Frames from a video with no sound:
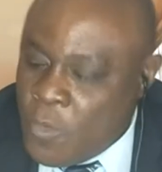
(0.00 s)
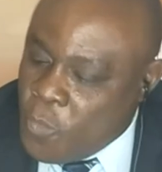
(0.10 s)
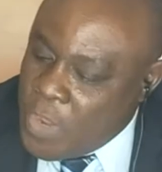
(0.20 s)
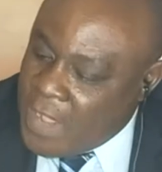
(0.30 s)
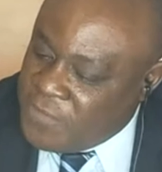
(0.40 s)

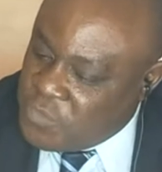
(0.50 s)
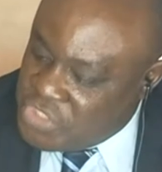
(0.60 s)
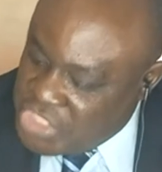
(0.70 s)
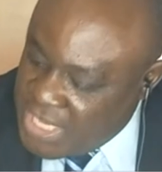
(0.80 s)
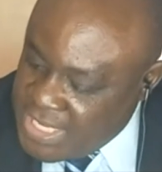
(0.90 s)
We have to
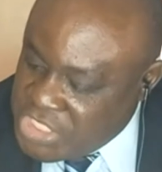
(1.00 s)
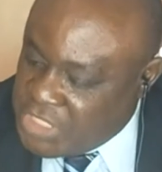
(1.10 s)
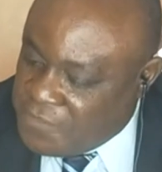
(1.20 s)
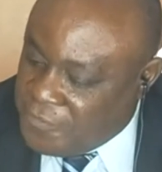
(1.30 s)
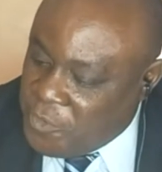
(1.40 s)
change
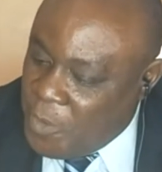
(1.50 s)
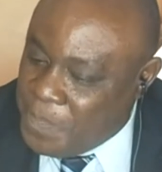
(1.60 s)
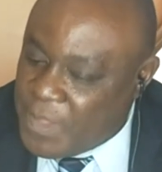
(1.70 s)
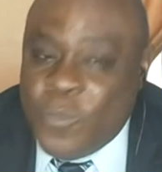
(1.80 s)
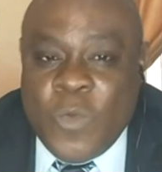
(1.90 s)
it from
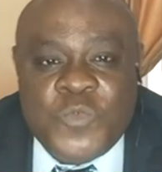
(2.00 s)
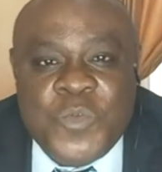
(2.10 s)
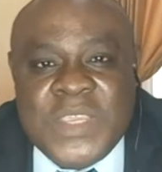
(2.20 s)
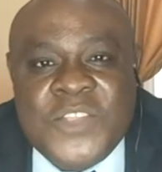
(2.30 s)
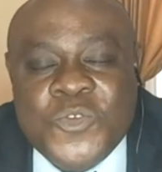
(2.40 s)
what we
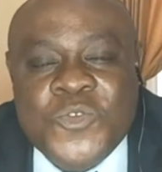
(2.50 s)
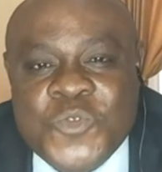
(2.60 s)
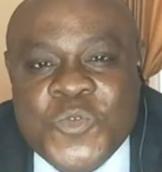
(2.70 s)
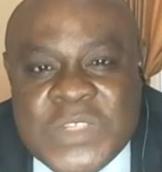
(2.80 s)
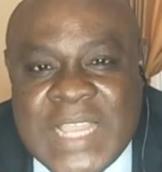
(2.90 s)
begin to
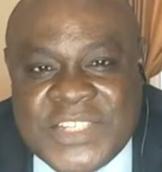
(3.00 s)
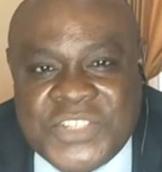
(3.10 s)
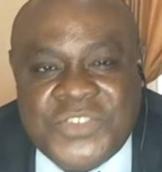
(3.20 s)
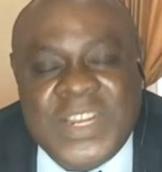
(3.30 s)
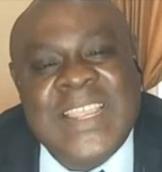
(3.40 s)
do with our
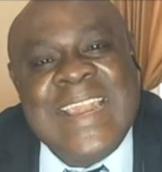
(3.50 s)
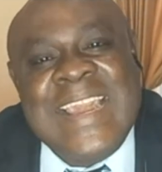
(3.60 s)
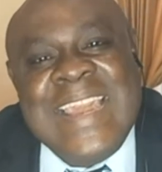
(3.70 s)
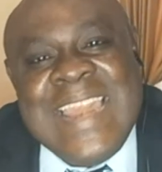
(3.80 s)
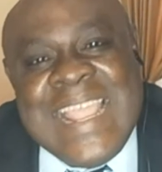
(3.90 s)
children.
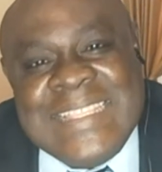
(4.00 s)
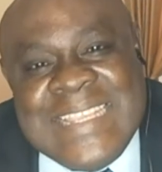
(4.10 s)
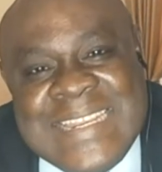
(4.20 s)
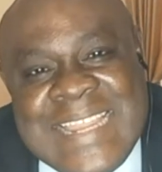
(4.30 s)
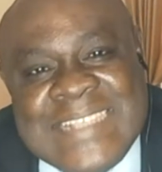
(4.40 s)
Let
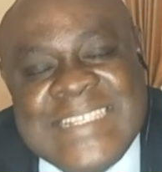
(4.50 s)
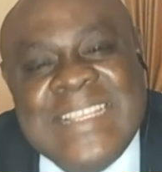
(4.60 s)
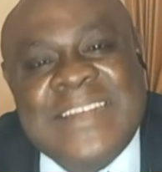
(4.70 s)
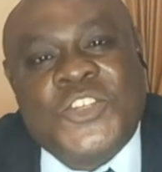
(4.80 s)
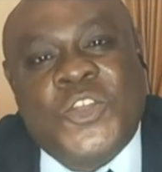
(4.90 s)
the next
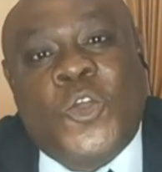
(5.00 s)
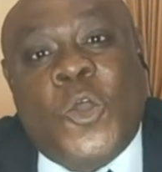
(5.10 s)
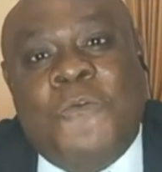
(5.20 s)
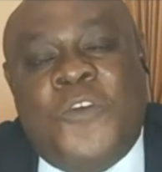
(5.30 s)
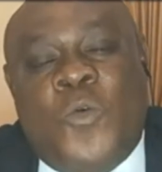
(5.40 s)
generation
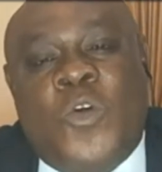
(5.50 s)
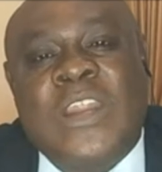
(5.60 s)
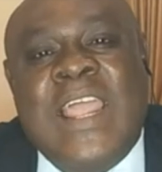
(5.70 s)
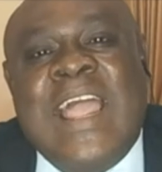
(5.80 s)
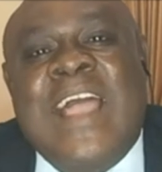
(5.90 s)
come
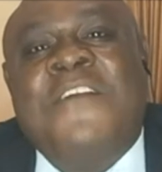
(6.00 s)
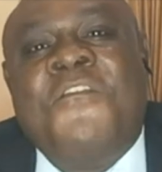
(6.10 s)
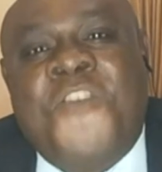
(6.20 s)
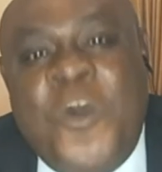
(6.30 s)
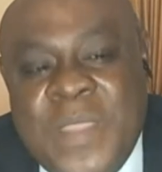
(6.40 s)
forward,
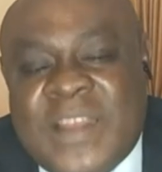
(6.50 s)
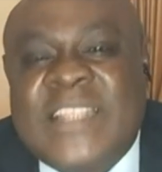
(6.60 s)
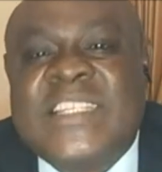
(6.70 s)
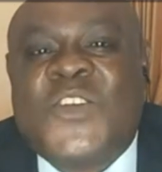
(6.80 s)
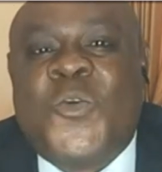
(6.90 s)
form a
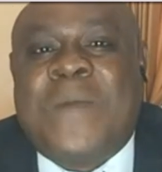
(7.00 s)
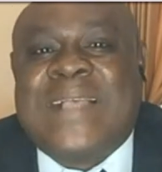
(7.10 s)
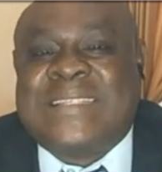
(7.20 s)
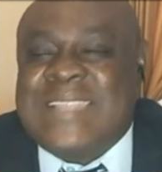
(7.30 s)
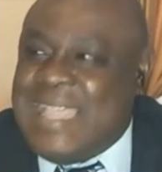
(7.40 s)
critical
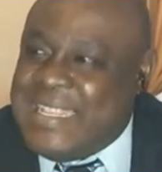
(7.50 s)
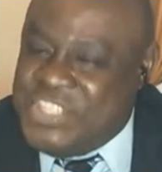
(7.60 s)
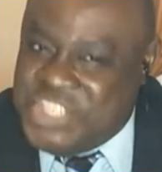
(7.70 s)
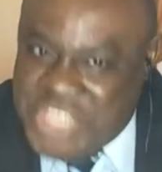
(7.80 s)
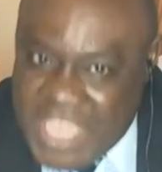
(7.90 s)
mass,
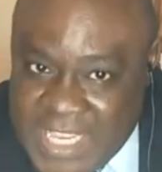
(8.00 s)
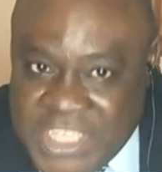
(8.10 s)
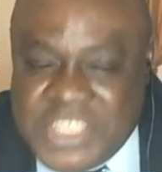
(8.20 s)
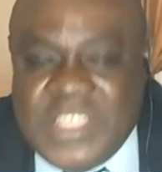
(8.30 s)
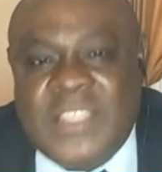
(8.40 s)
and
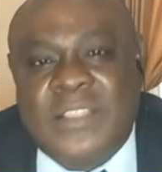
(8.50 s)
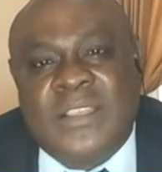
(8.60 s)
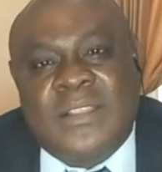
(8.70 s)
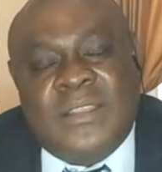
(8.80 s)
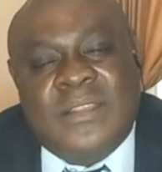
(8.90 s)
change the,
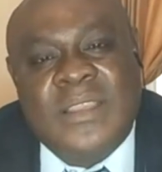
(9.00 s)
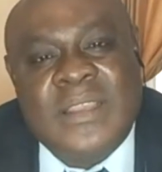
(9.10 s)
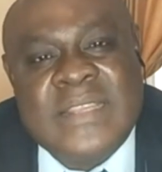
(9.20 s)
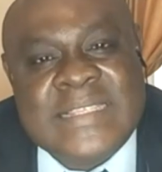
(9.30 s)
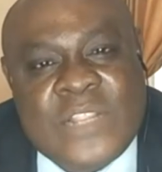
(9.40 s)
the, the,
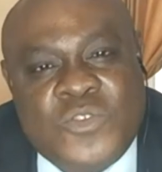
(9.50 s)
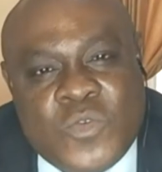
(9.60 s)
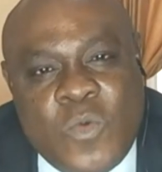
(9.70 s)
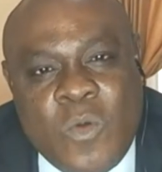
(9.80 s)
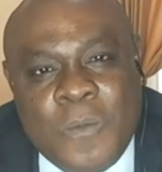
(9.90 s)
the status
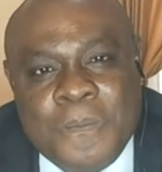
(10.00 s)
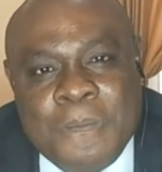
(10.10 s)
quo.